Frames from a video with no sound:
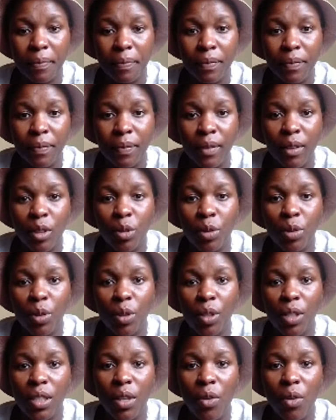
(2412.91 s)
so he's the
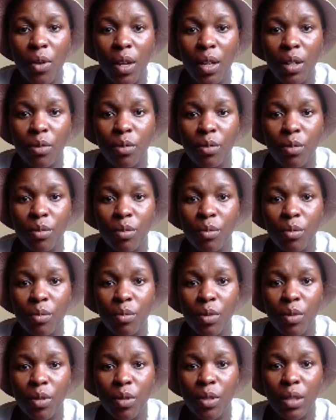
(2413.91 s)
one who
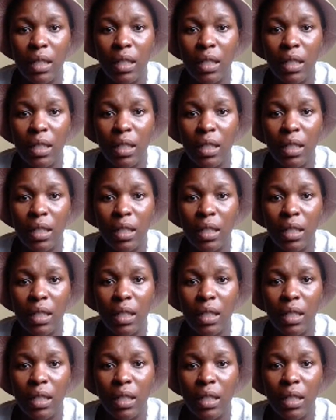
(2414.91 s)
mostly